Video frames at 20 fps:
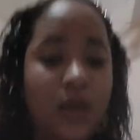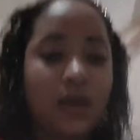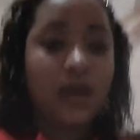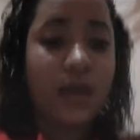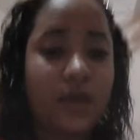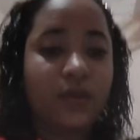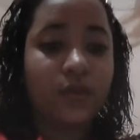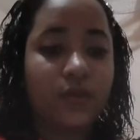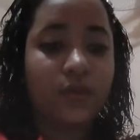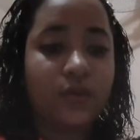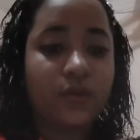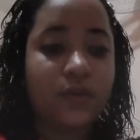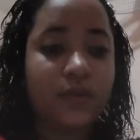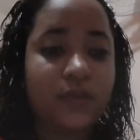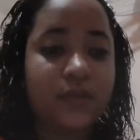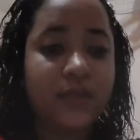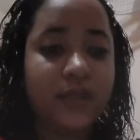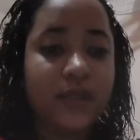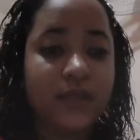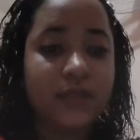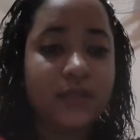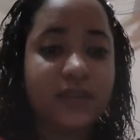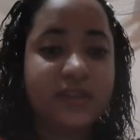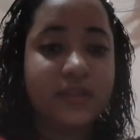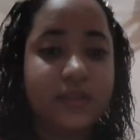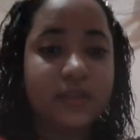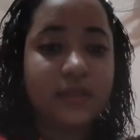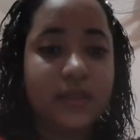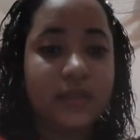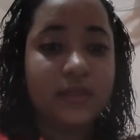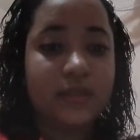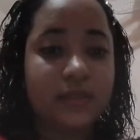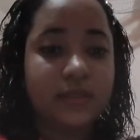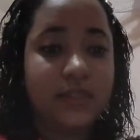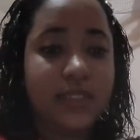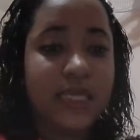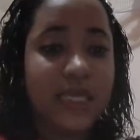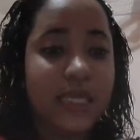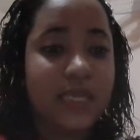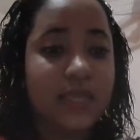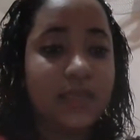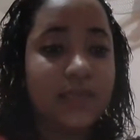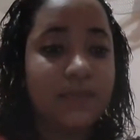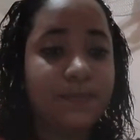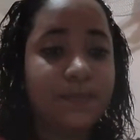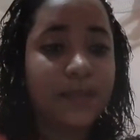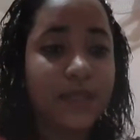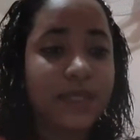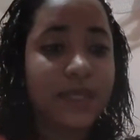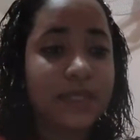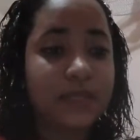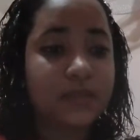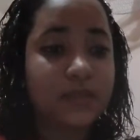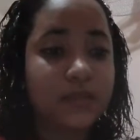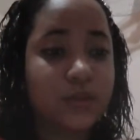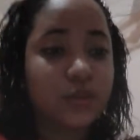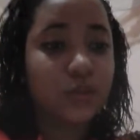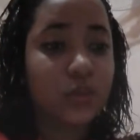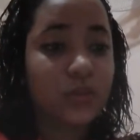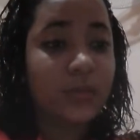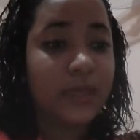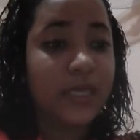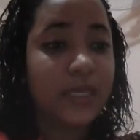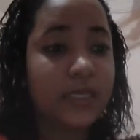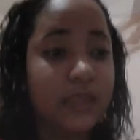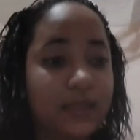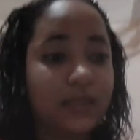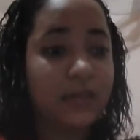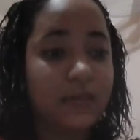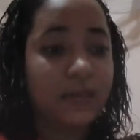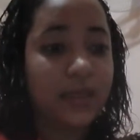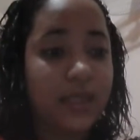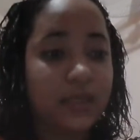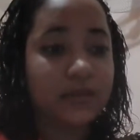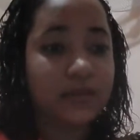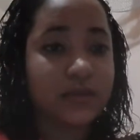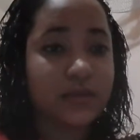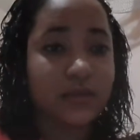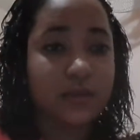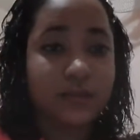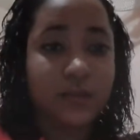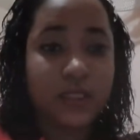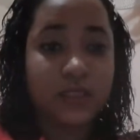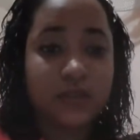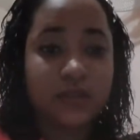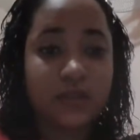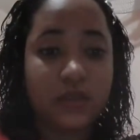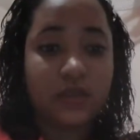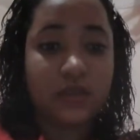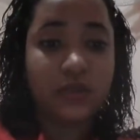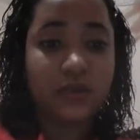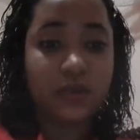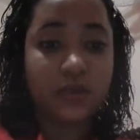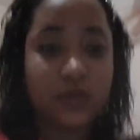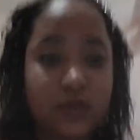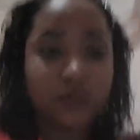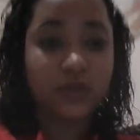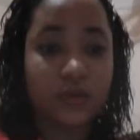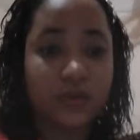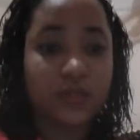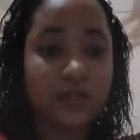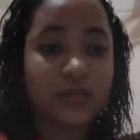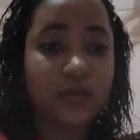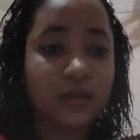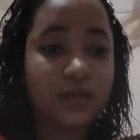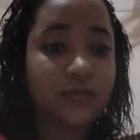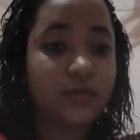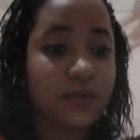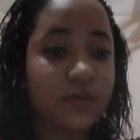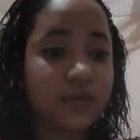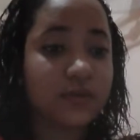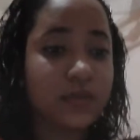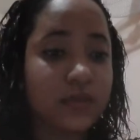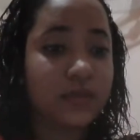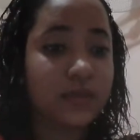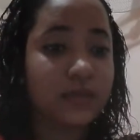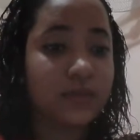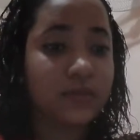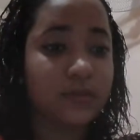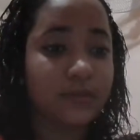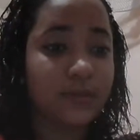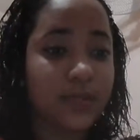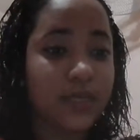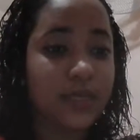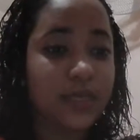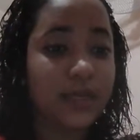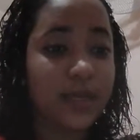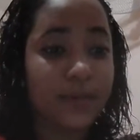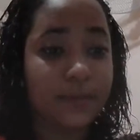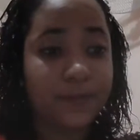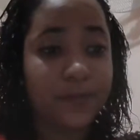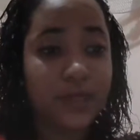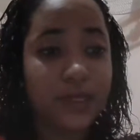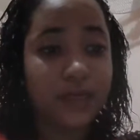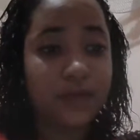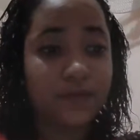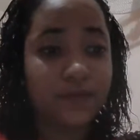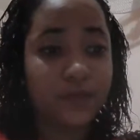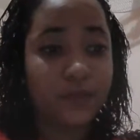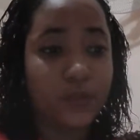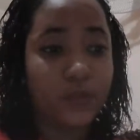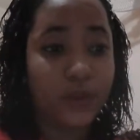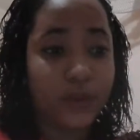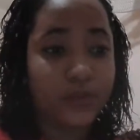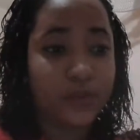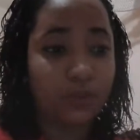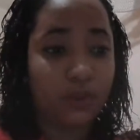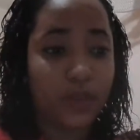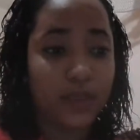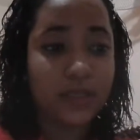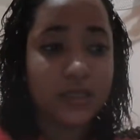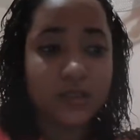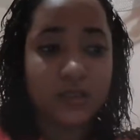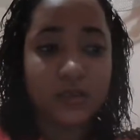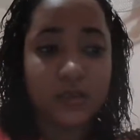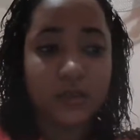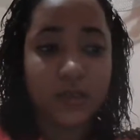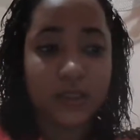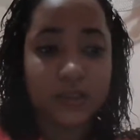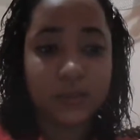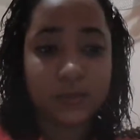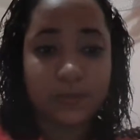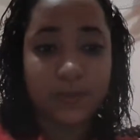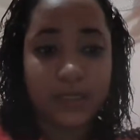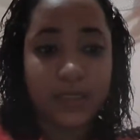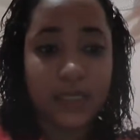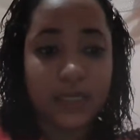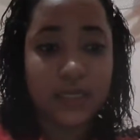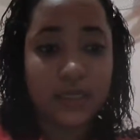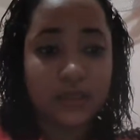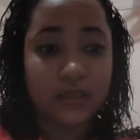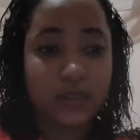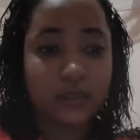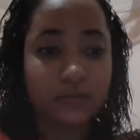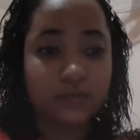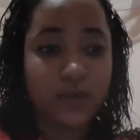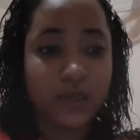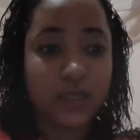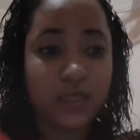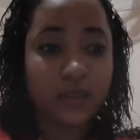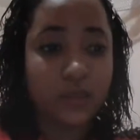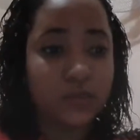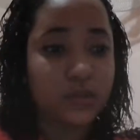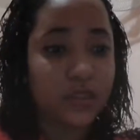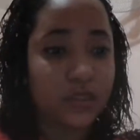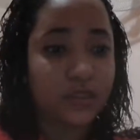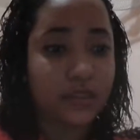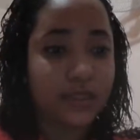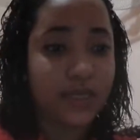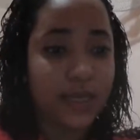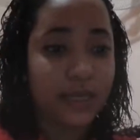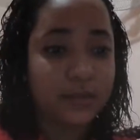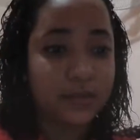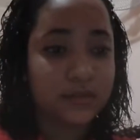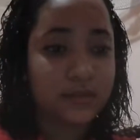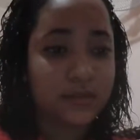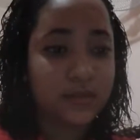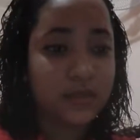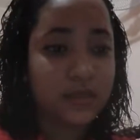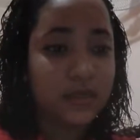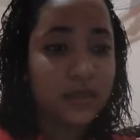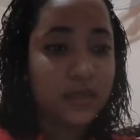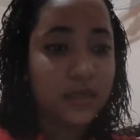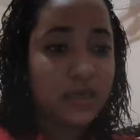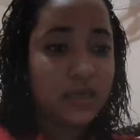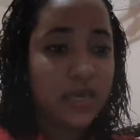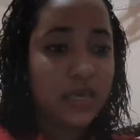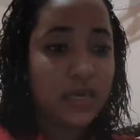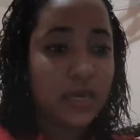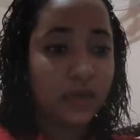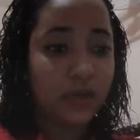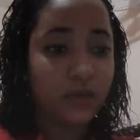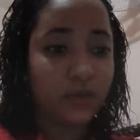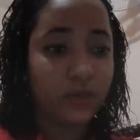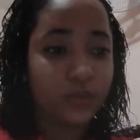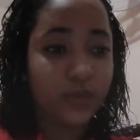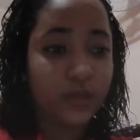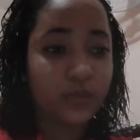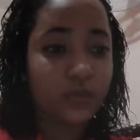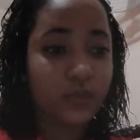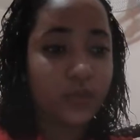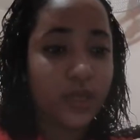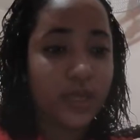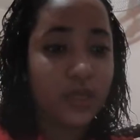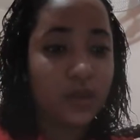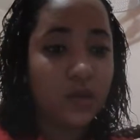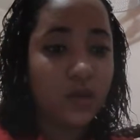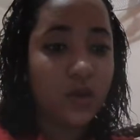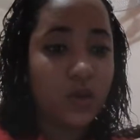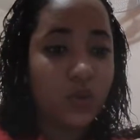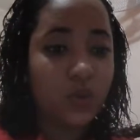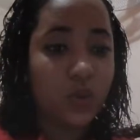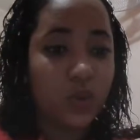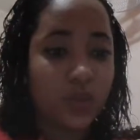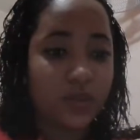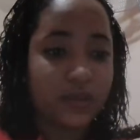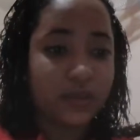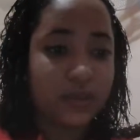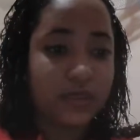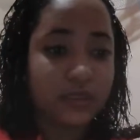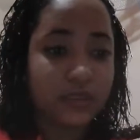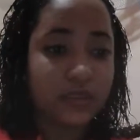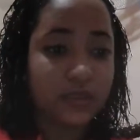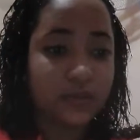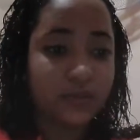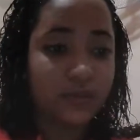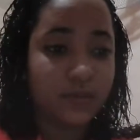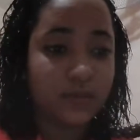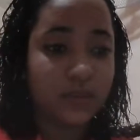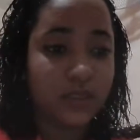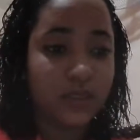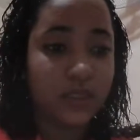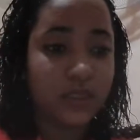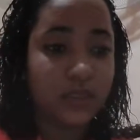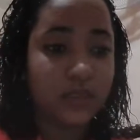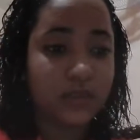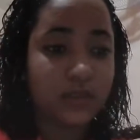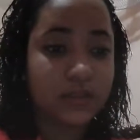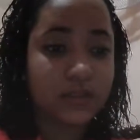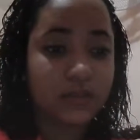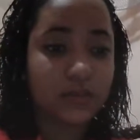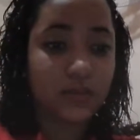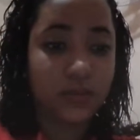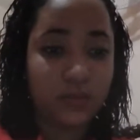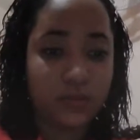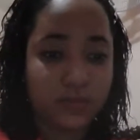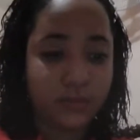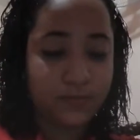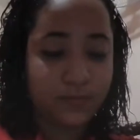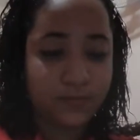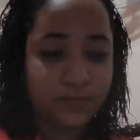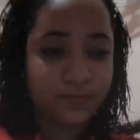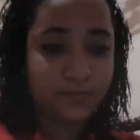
Another thing, they place too many demands on the teacher, so the teachers need to make a big effort trying to explain and develop the class in a correct way with an heterogeneous group.